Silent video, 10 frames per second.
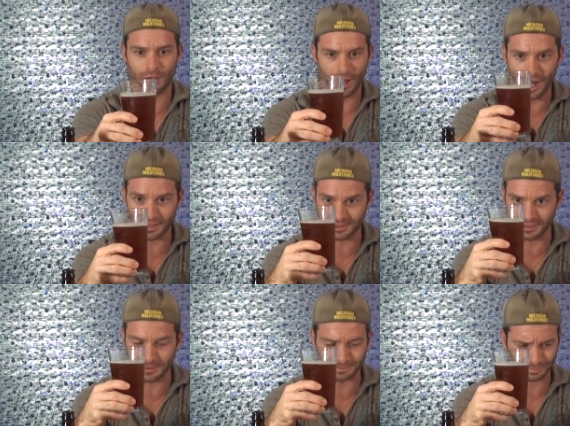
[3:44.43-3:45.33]

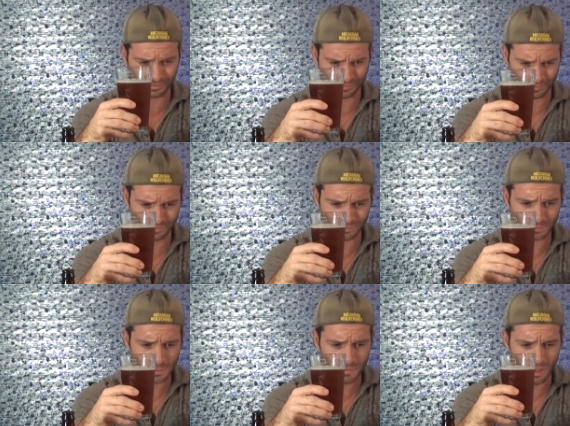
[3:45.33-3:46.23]
Honestly,
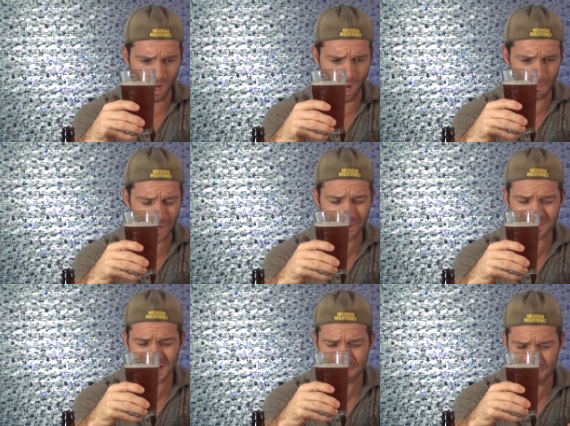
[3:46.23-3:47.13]
there
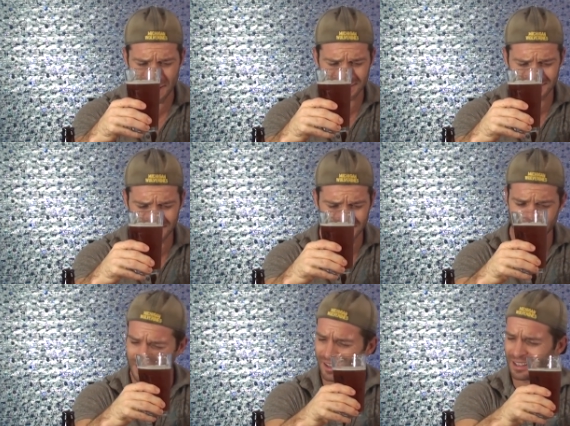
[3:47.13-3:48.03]
is
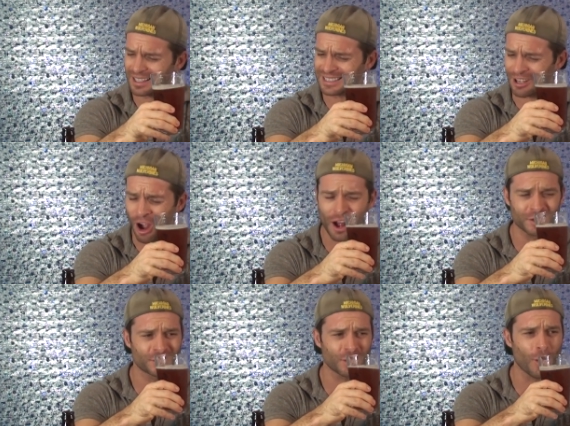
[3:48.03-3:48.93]
a
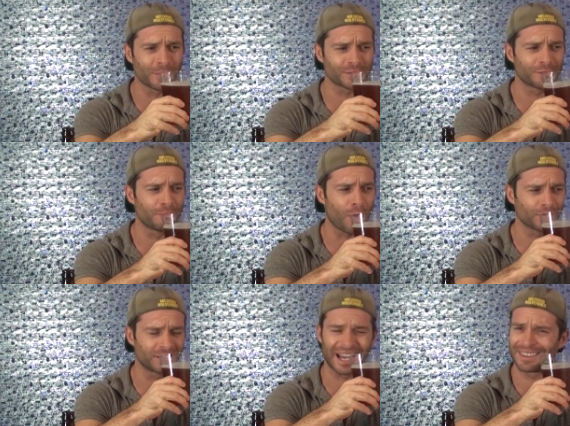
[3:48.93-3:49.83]
touch almost of
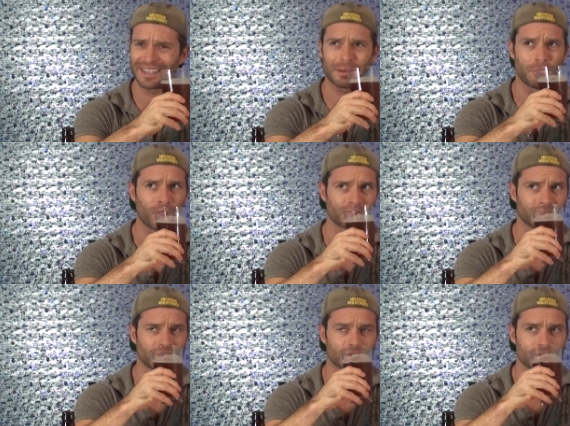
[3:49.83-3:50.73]
malt. I think
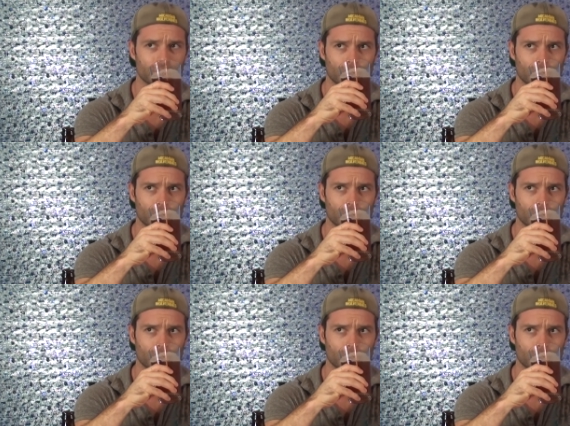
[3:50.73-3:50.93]
maltiness.